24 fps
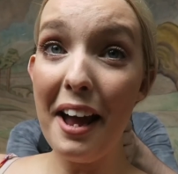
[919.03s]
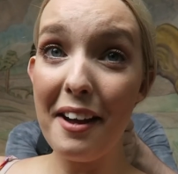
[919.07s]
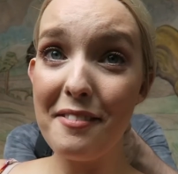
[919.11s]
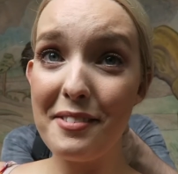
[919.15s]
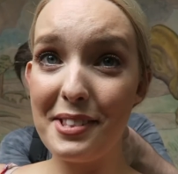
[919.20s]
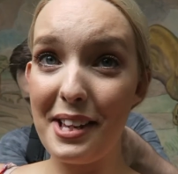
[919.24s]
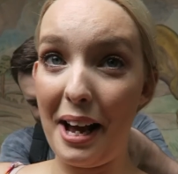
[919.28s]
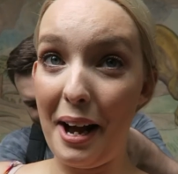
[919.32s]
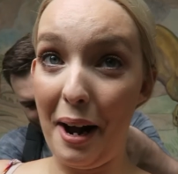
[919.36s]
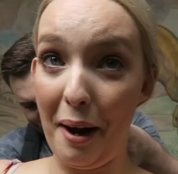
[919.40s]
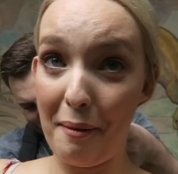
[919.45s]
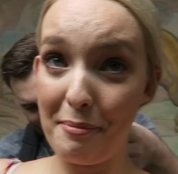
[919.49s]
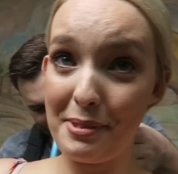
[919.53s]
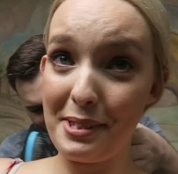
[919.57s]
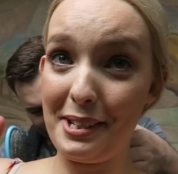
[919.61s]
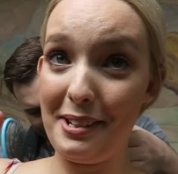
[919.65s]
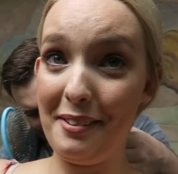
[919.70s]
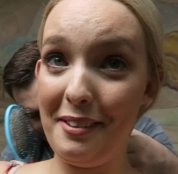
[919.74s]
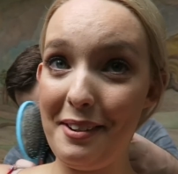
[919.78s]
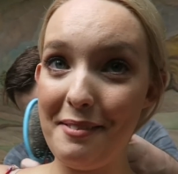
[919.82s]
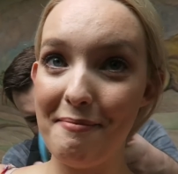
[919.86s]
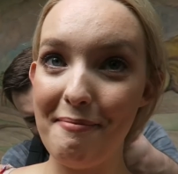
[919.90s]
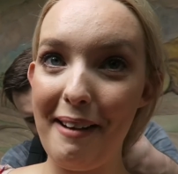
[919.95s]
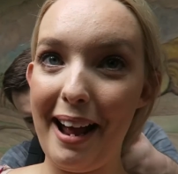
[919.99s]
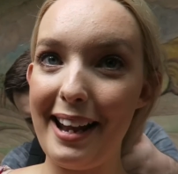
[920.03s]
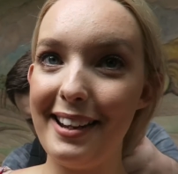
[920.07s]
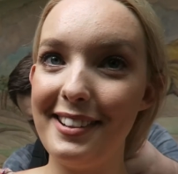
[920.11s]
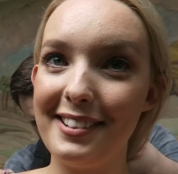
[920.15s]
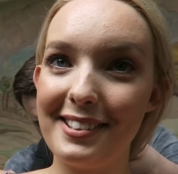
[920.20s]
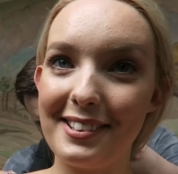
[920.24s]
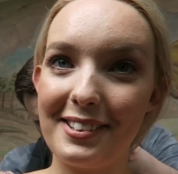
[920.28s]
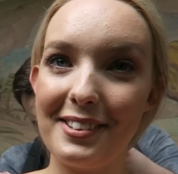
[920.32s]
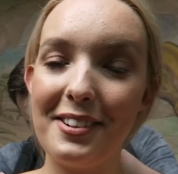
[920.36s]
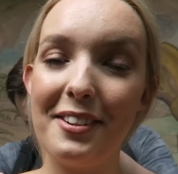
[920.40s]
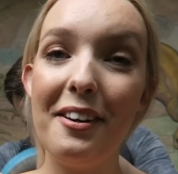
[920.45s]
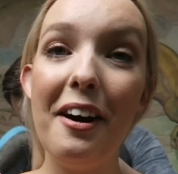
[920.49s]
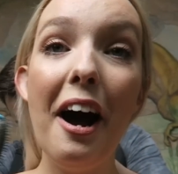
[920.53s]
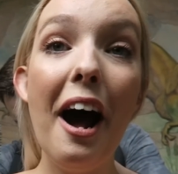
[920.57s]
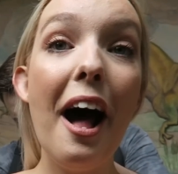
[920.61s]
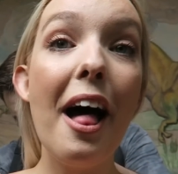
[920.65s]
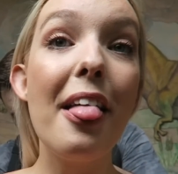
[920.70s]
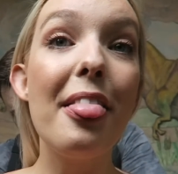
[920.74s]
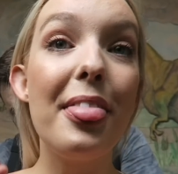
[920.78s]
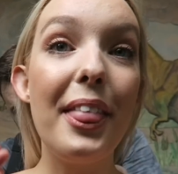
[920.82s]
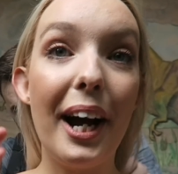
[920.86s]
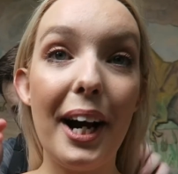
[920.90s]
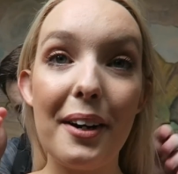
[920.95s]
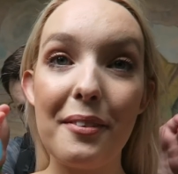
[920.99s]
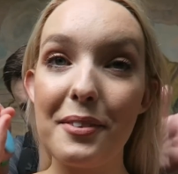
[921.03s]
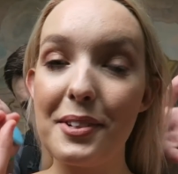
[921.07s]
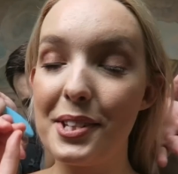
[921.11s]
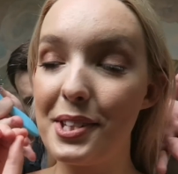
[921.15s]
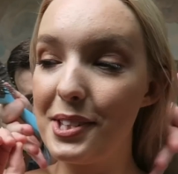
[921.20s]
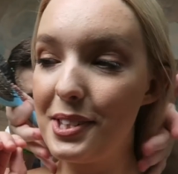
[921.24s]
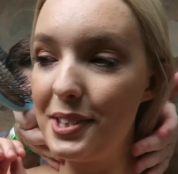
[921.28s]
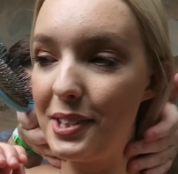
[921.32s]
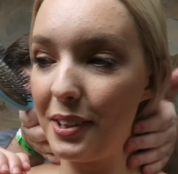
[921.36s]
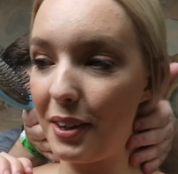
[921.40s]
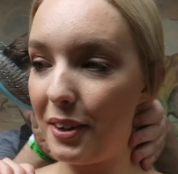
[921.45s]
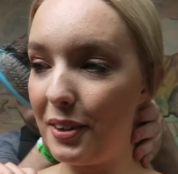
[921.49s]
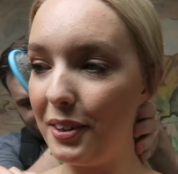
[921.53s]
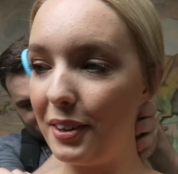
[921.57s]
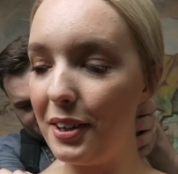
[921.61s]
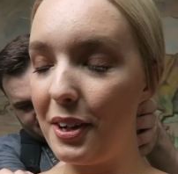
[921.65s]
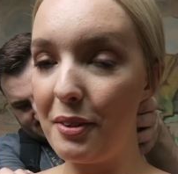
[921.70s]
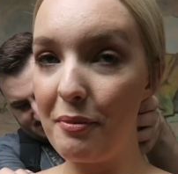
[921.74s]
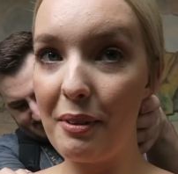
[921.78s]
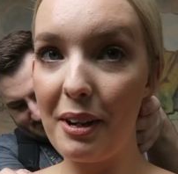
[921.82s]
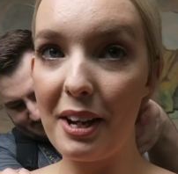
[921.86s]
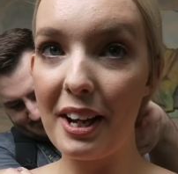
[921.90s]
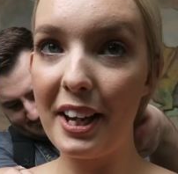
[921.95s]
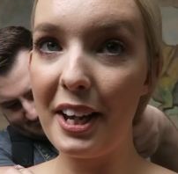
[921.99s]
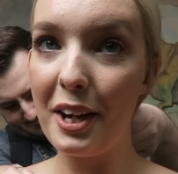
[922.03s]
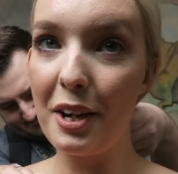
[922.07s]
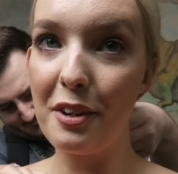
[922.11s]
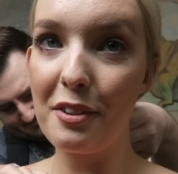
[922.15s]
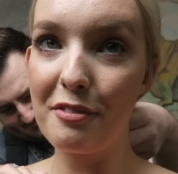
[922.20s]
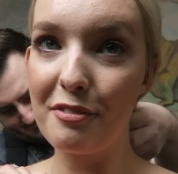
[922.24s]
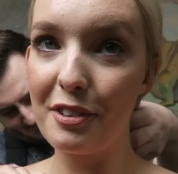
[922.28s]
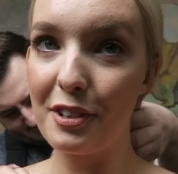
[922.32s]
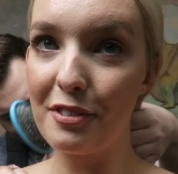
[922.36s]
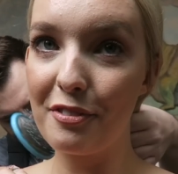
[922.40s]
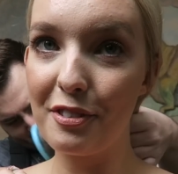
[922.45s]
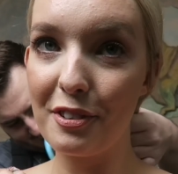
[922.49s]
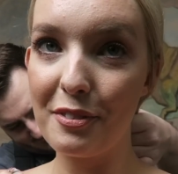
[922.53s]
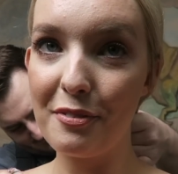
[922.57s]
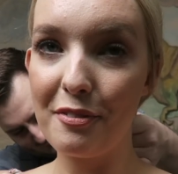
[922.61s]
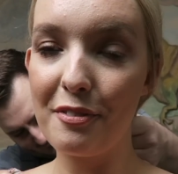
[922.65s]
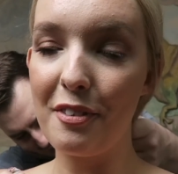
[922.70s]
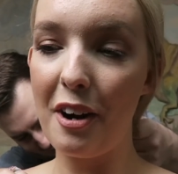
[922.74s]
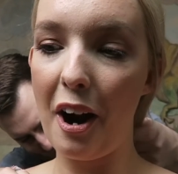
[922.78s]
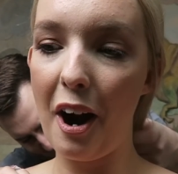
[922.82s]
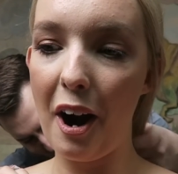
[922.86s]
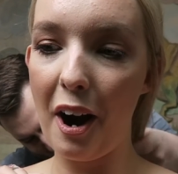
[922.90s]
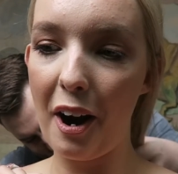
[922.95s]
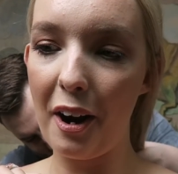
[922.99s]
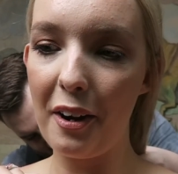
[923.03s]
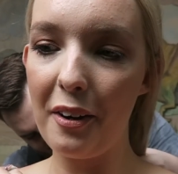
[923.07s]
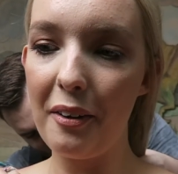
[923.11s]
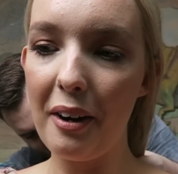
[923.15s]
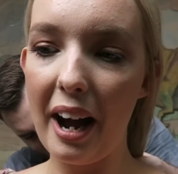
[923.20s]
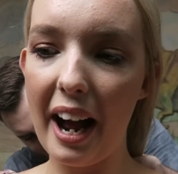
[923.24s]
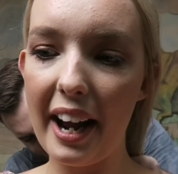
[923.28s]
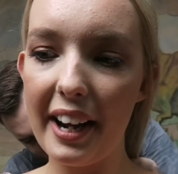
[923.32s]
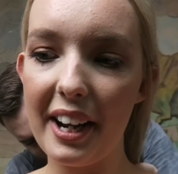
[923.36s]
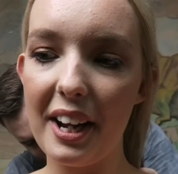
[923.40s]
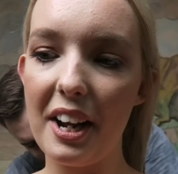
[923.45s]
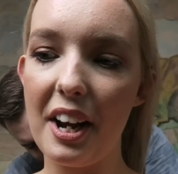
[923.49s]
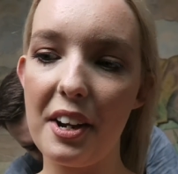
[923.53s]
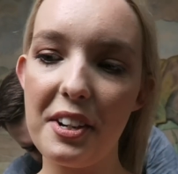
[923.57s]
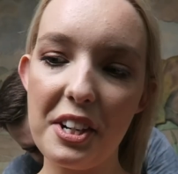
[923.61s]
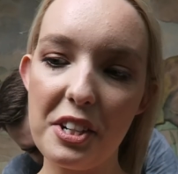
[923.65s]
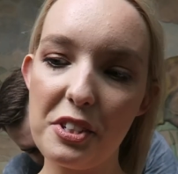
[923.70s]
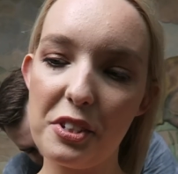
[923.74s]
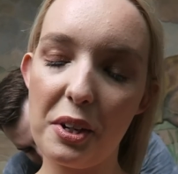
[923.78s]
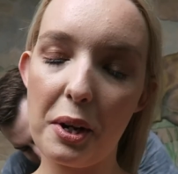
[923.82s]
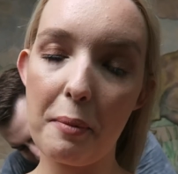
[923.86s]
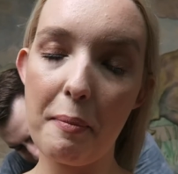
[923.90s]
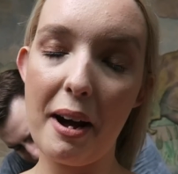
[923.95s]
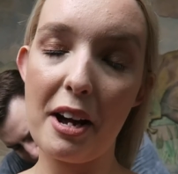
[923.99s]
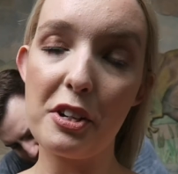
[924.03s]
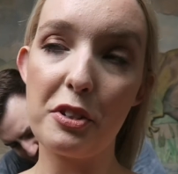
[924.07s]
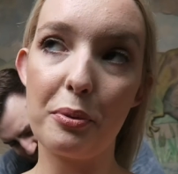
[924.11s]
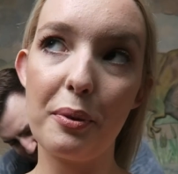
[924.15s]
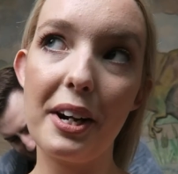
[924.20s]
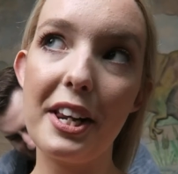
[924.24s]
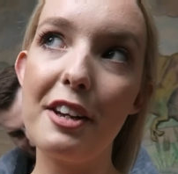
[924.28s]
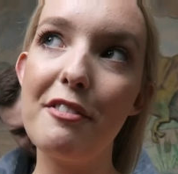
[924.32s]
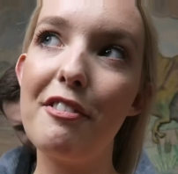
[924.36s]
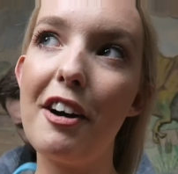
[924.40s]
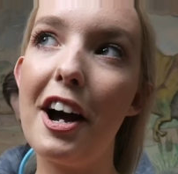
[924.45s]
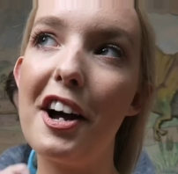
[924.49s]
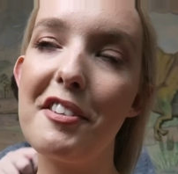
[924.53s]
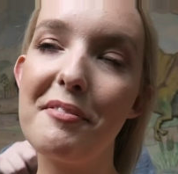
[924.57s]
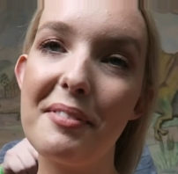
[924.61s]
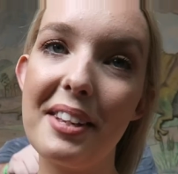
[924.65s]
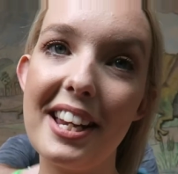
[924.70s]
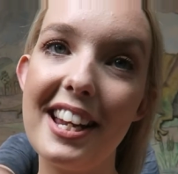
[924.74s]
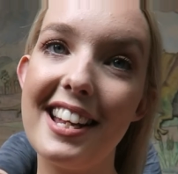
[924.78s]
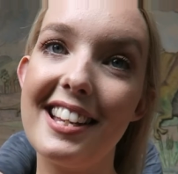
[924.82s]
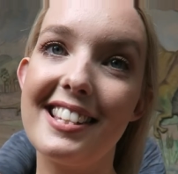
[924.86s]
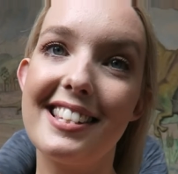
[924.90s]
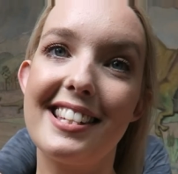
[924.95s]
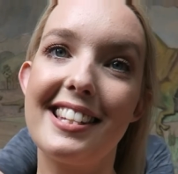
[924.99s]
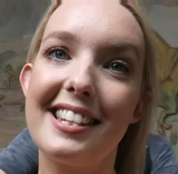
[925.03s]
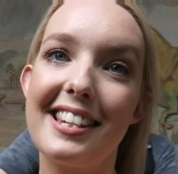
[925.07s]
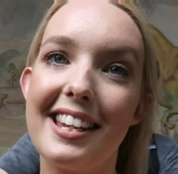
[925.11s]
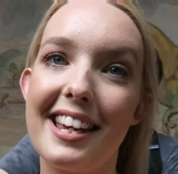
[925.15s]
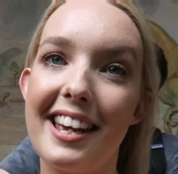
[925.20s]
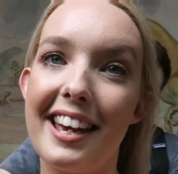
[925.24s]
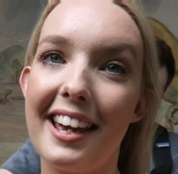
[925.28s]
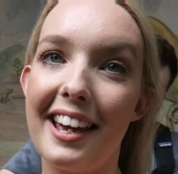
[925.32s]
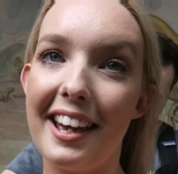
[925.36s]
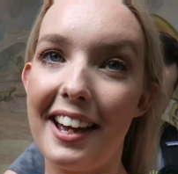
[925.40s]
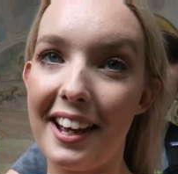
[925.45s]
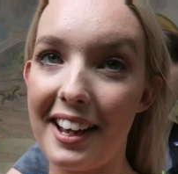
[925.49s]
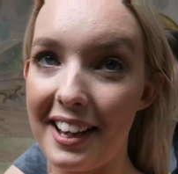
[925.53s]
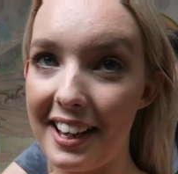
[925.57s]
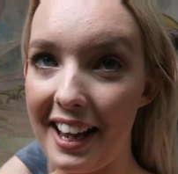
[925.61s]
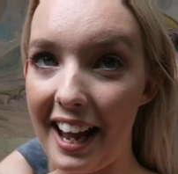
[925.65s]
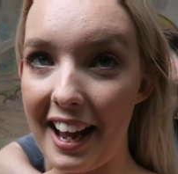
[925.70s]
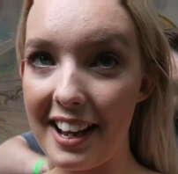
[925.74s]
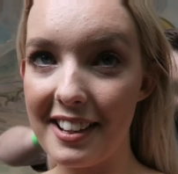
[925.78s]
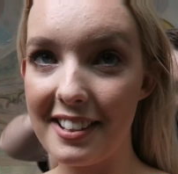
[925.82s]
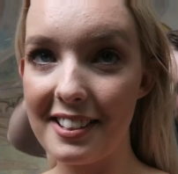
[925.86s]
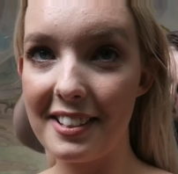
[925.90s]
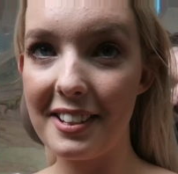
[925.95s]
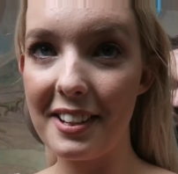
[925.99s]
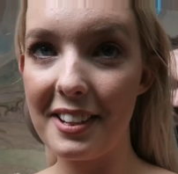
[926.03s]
It's absolutely mental. That was so good. We queued for front row and it only took about 25 minutes to get